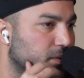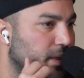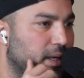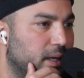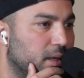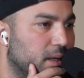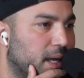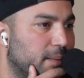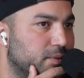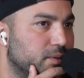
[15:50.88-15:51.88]
Yeah,
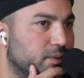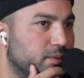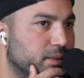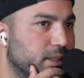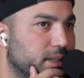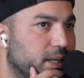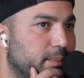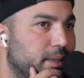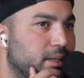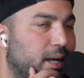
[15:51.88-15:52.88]
absolutely. I
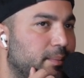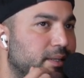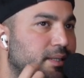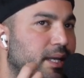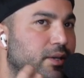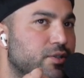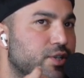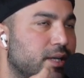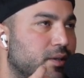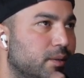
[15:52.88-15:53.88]
mean, to
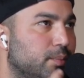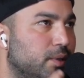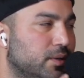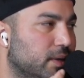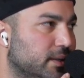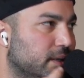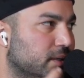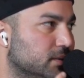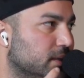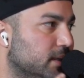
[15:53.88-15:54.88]
interject on a point right there,
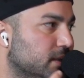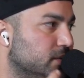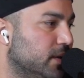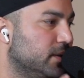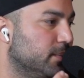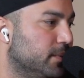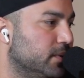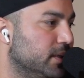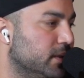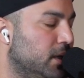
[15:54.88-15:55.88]
because I think it's very
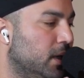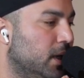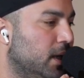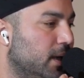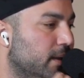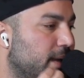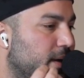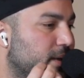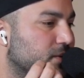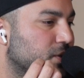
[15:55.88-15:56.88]
important.
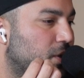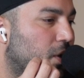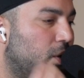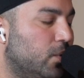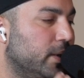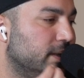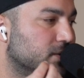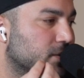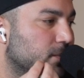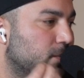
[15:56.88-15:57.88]
There is
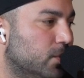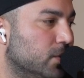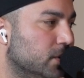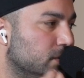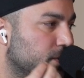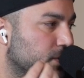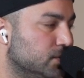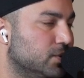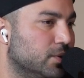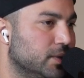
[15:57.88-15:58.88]
always more to the
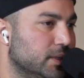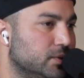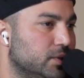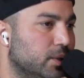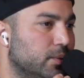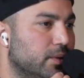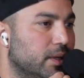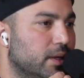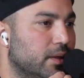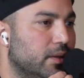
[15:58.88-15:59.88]
story. So
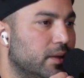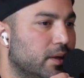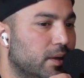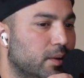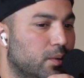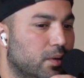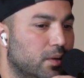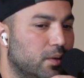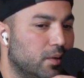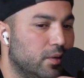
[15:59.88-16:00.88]
the
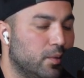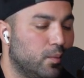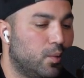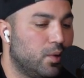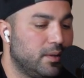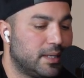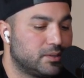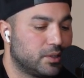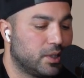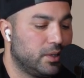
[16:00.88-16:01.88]
war
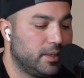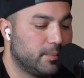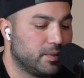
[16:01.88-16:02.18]
that's occurring